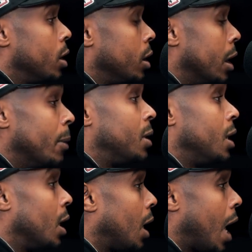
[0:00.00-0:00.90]

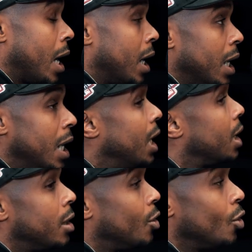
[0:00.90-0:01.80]
Nipsey a lot, and he
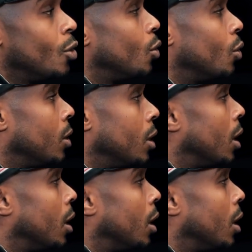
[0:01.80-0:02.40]
didn't do